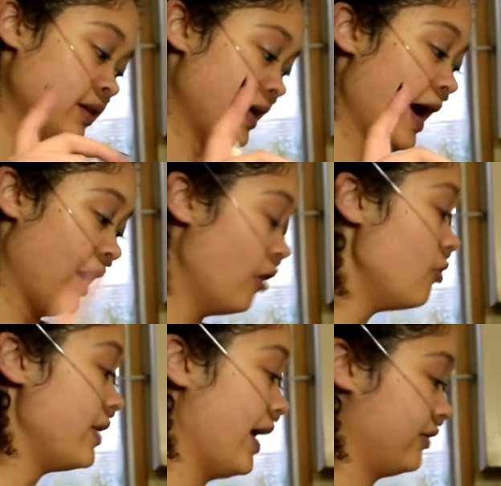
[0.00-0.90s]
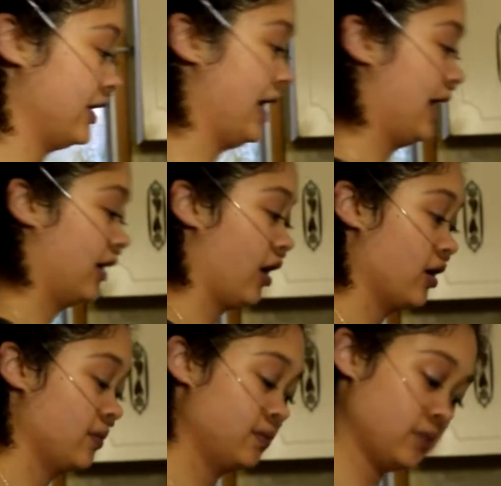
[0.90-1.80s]
Now we have to add
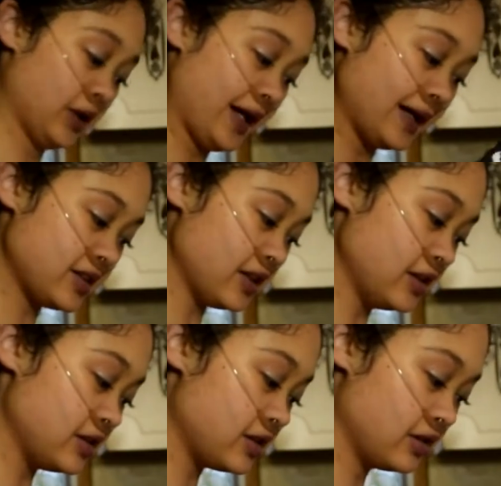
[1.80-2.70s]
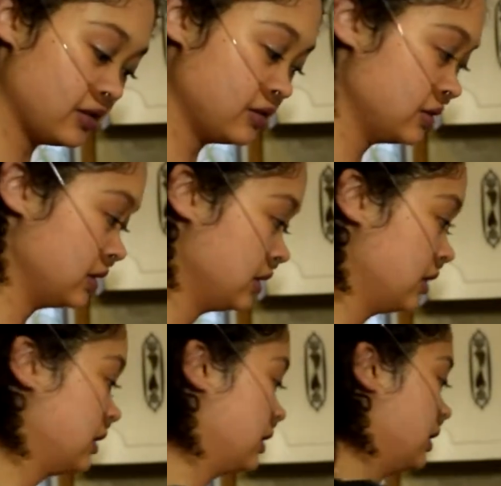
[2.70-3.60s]
our molasses,
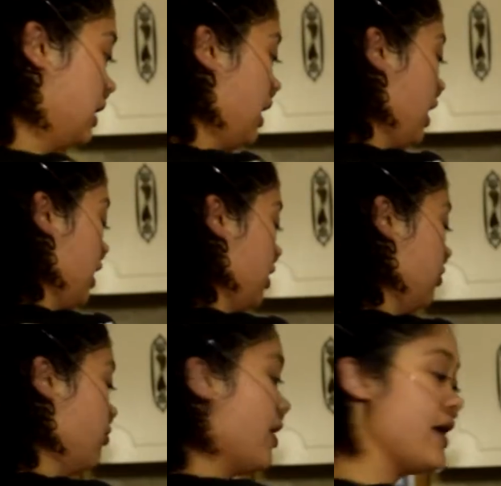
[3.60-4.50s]
our 1